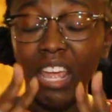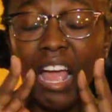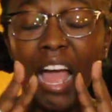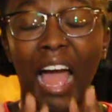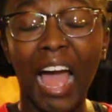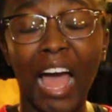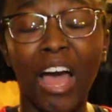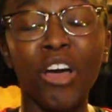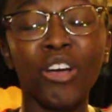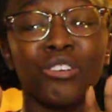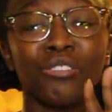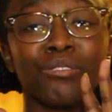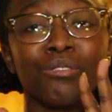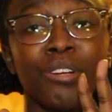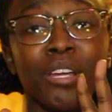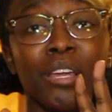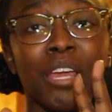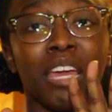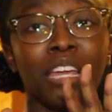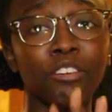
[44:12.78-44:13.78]
I'll
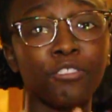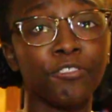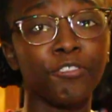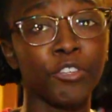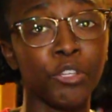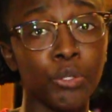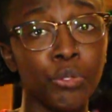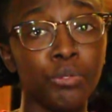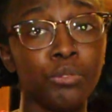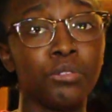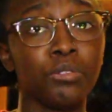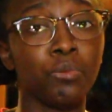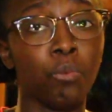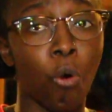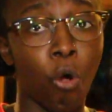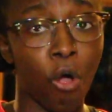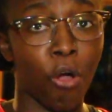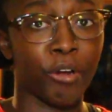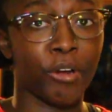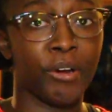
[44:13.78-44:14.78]
infuse
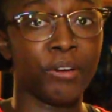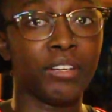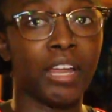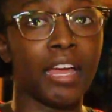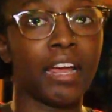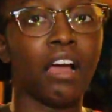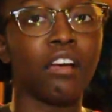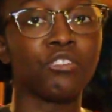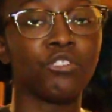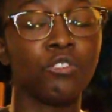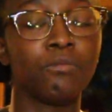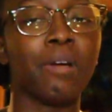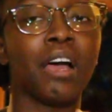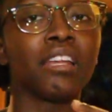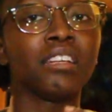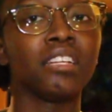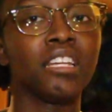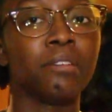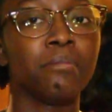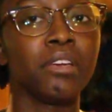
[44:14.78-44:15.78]
water. Like I'll do my
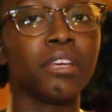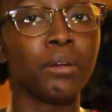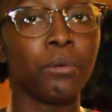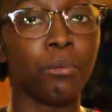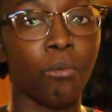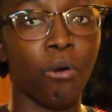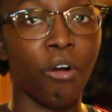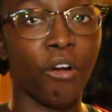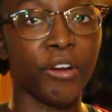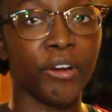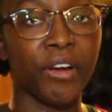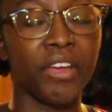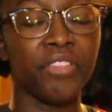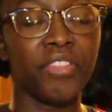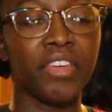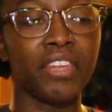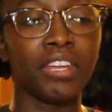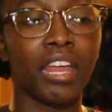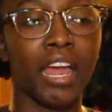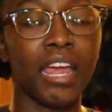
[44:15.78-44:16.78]
lemon and water, and
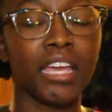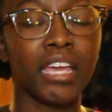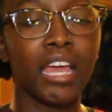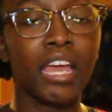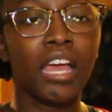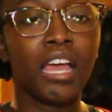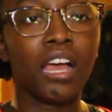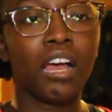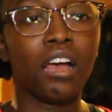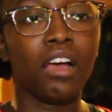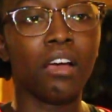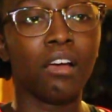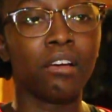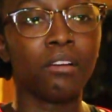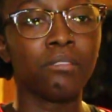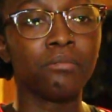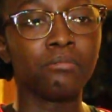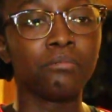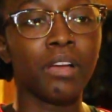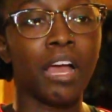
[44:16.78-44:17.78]
then like
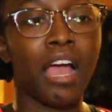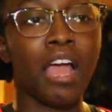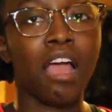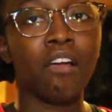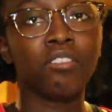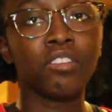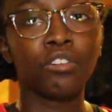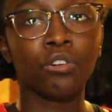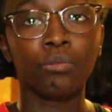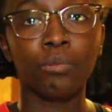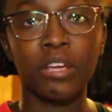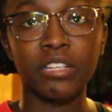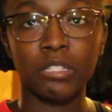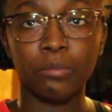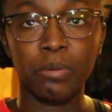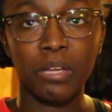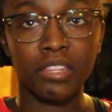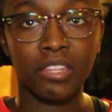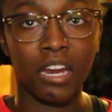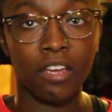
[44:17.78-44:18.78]
um, I have a little
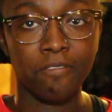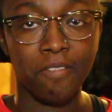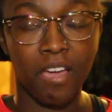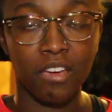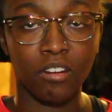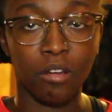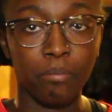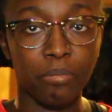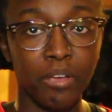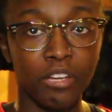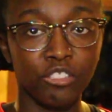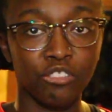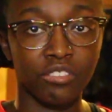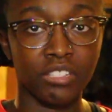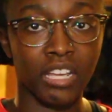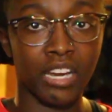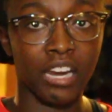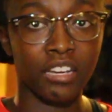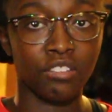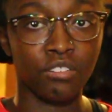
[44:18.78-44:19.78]
recipe that I found on Pinterest
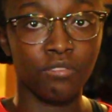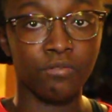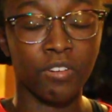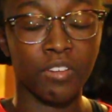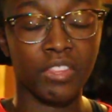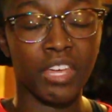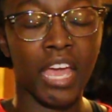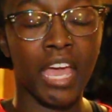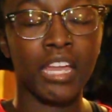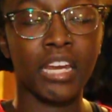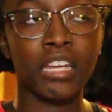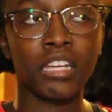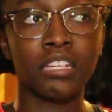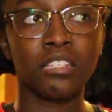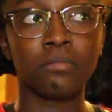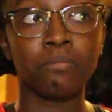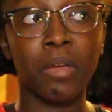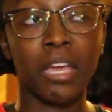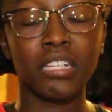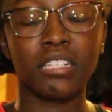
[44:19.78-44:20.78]
that I do for that, and
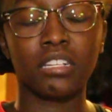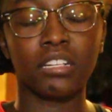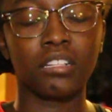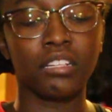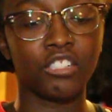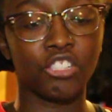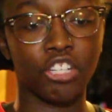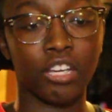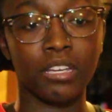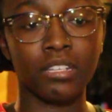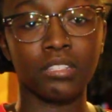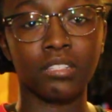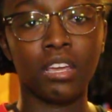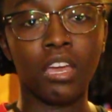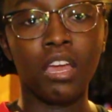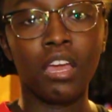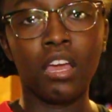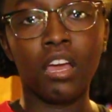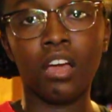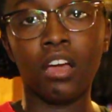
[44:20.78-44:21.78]
it's basically just
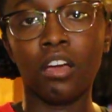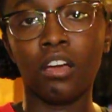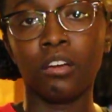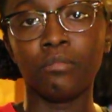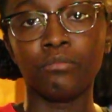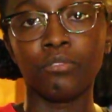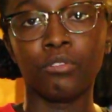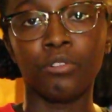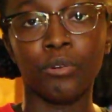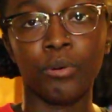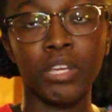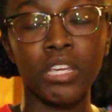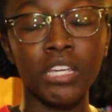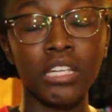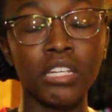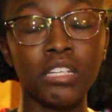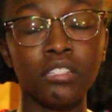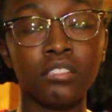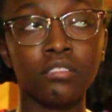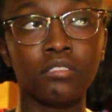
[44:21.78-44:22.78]
um,
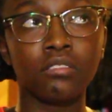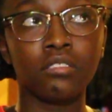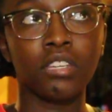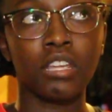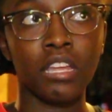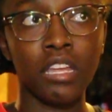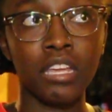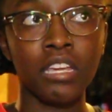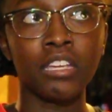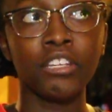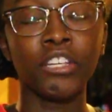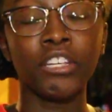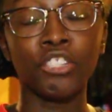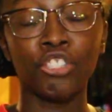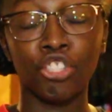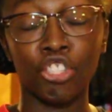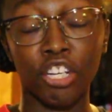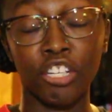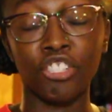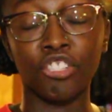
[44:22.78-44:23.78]
green tea and
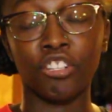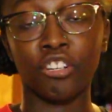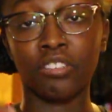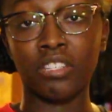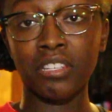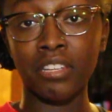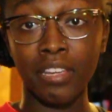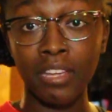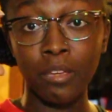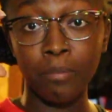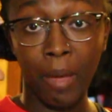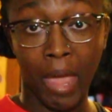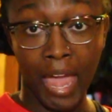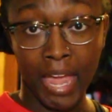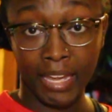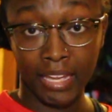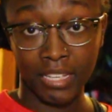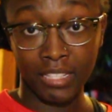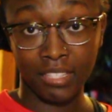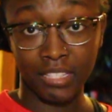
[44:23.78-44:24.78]
ginger tea
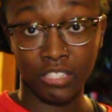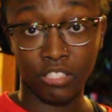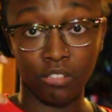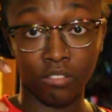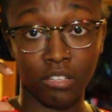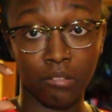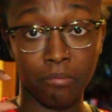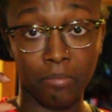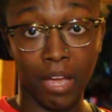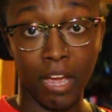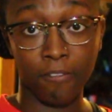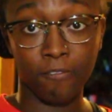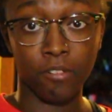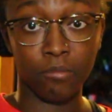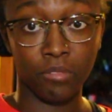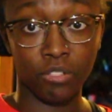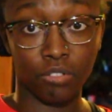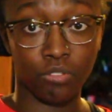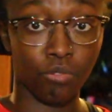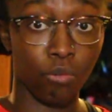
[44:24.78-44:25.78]
packets that you can buy from
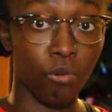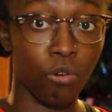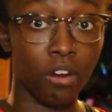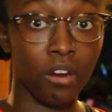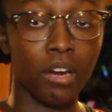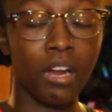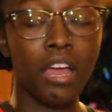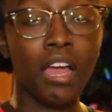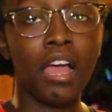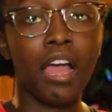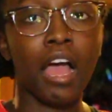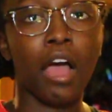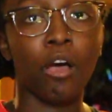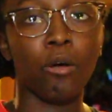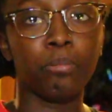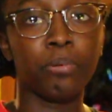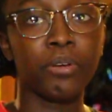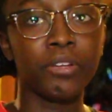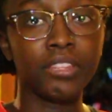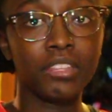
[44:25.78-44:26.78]
the store.
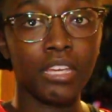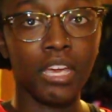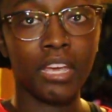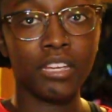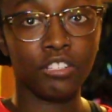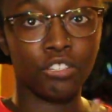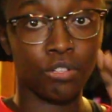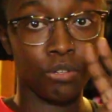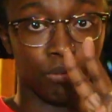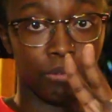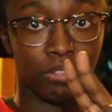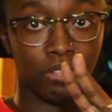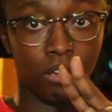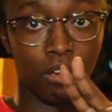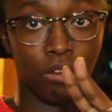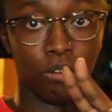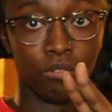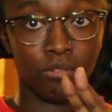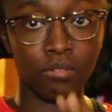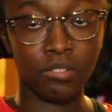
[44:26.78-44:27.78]
I'll put that, two of
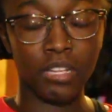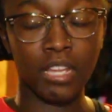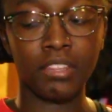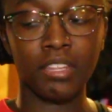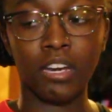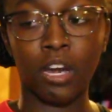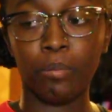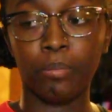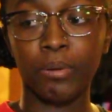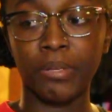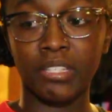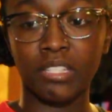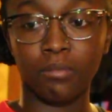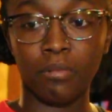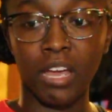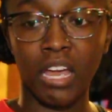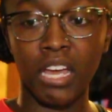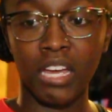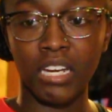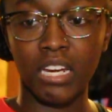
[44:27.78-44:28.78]
those, and then I'll put some
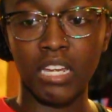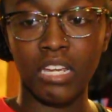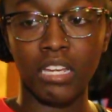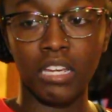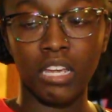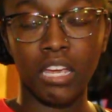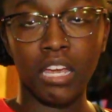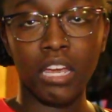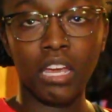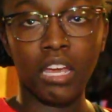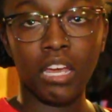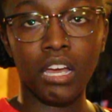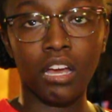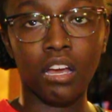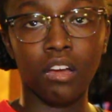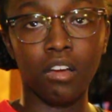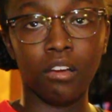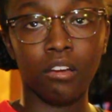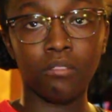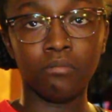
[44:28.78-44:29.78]
honey
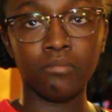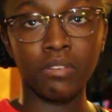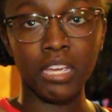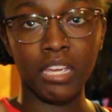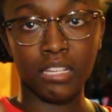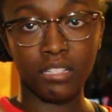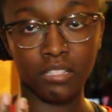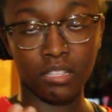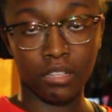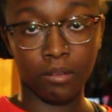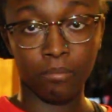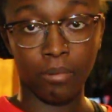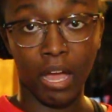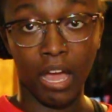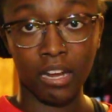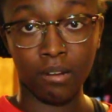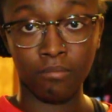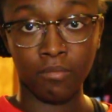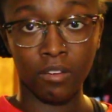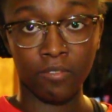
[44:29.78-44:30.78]
um, into the
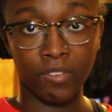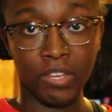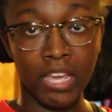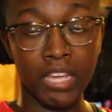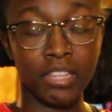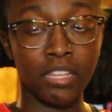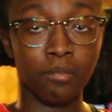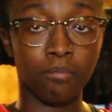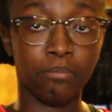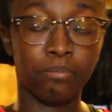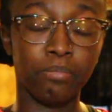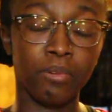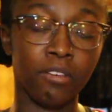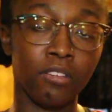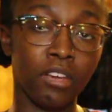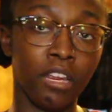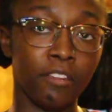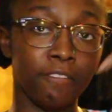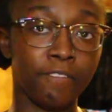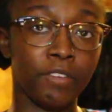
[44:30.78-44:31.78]
bottom of it, and then
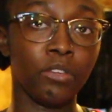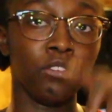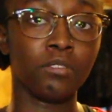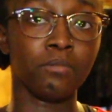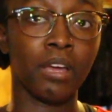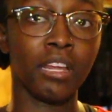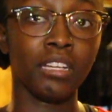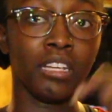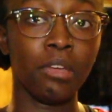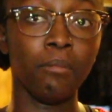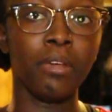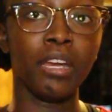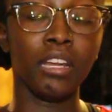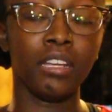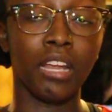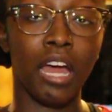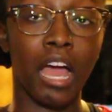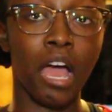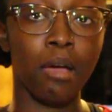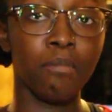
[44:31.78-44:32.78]
and infuse my lemon and
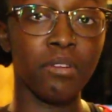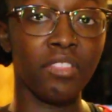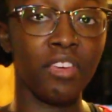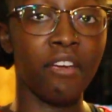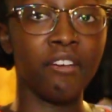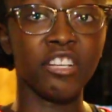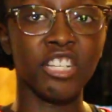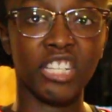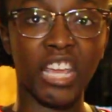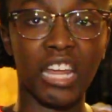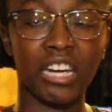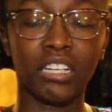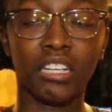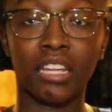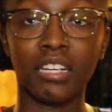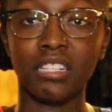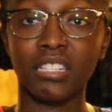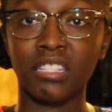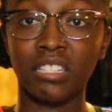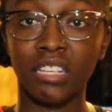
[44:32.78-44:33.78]
lime in there, and just kind of
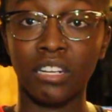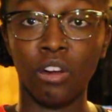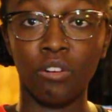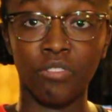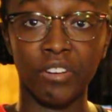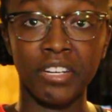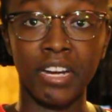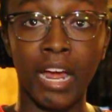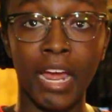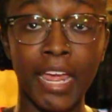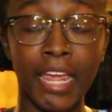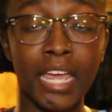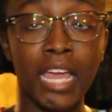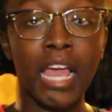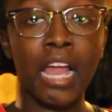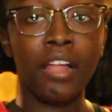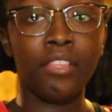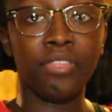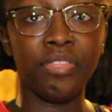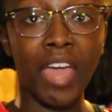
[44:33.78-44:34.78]
let it sit overnight.
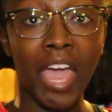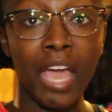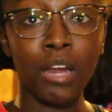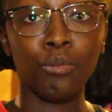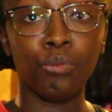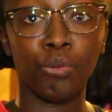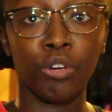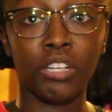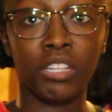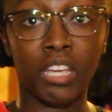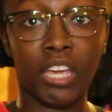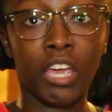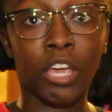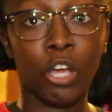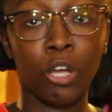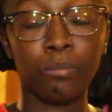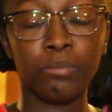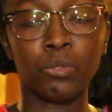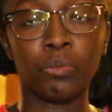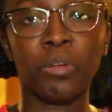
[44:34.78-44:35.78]
That really
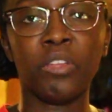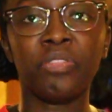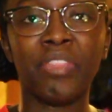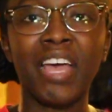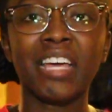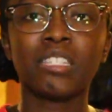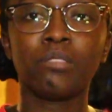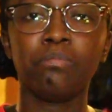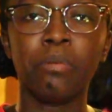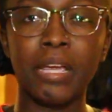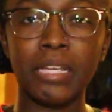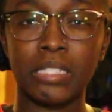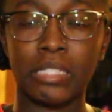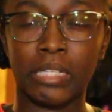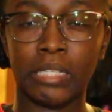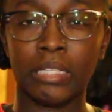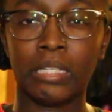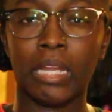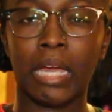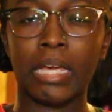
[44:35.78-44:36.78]
helps with, that's
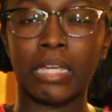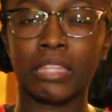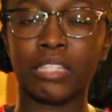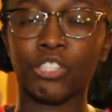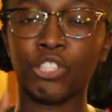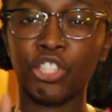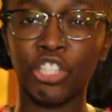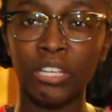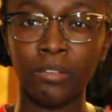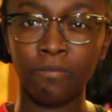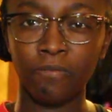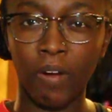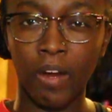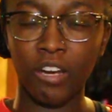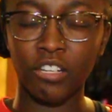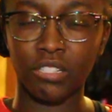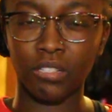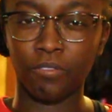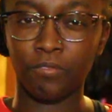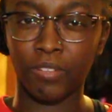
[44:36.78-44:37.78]
basically like the cheap
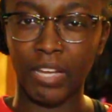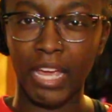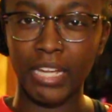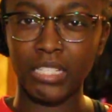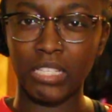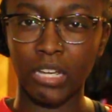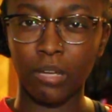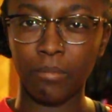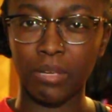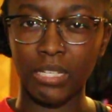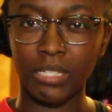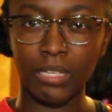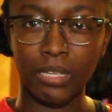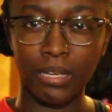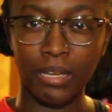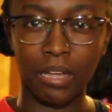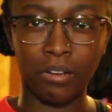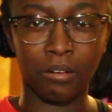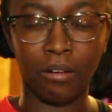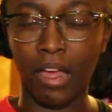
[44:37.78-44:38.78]
version of flat tummy
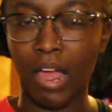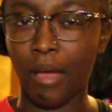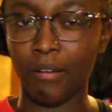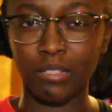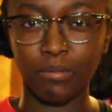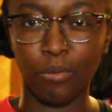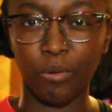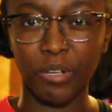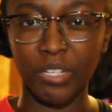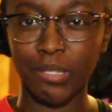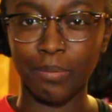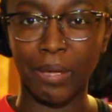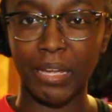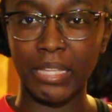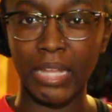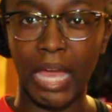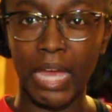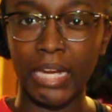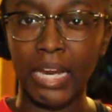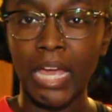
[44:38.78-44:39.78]
tea. I don't know how else more to explain
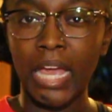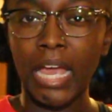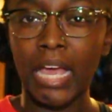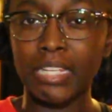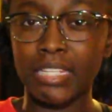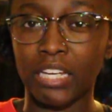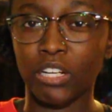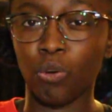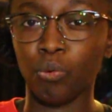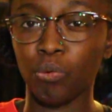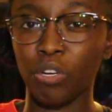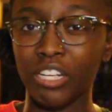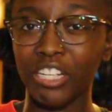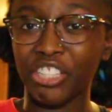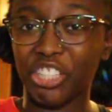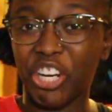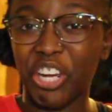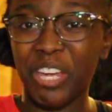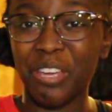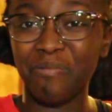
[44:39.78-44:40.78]
that. It's like a really
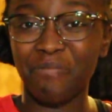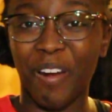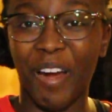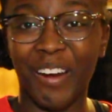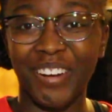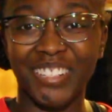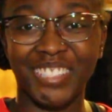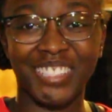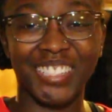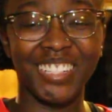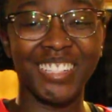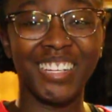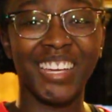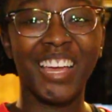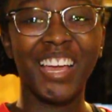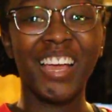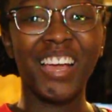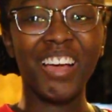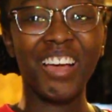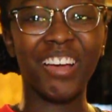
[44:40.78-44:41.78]
cheap version
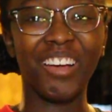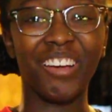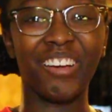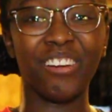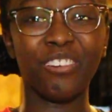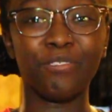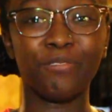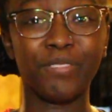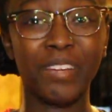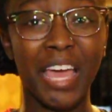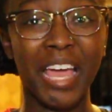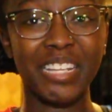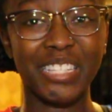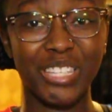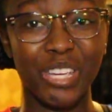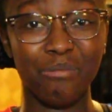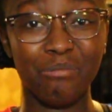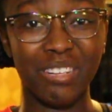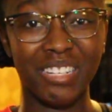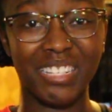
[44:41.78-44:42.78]
of flat
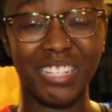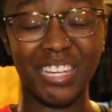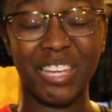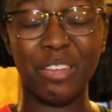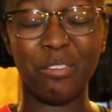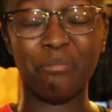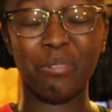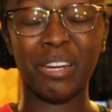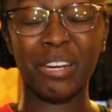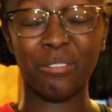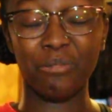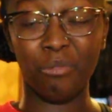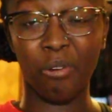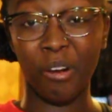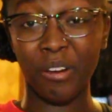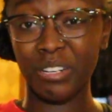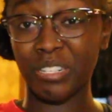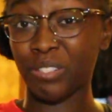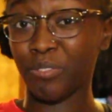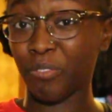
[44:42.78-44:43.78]
tummy tea, but it
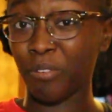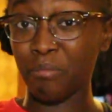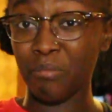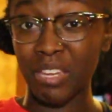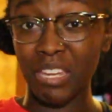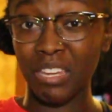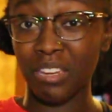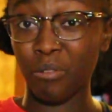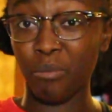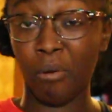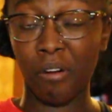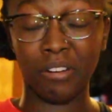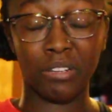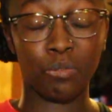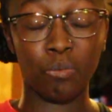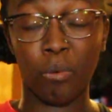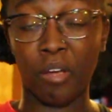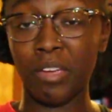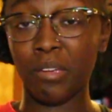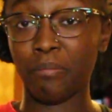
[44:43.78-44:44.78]
works for me. It works
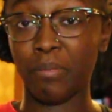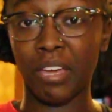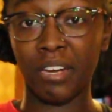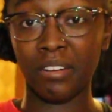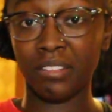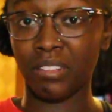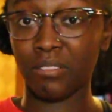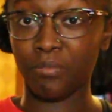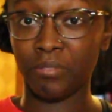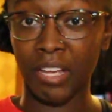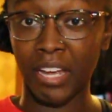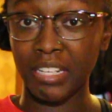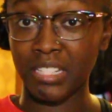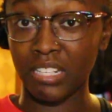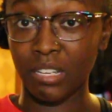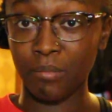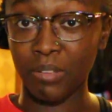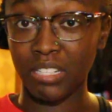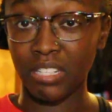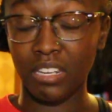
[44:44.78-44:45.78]
way better than flat
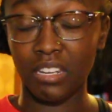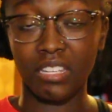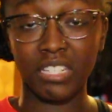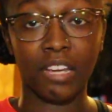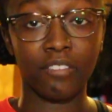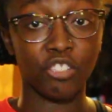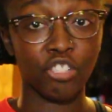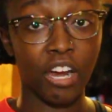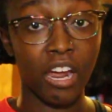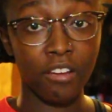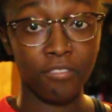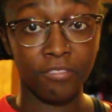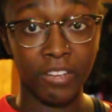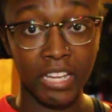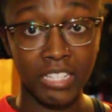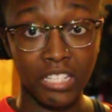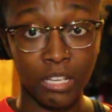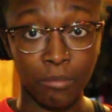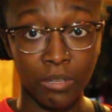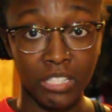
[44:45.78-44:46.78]
tummy tea, because I've tried
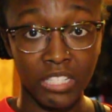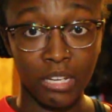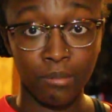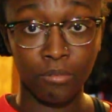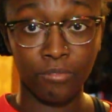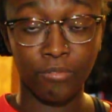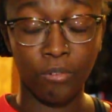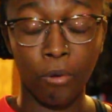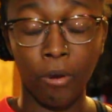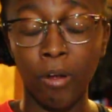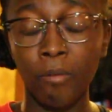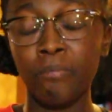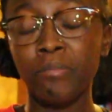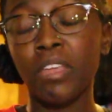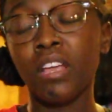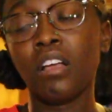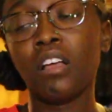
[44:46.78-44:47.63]
flat tummy tea before.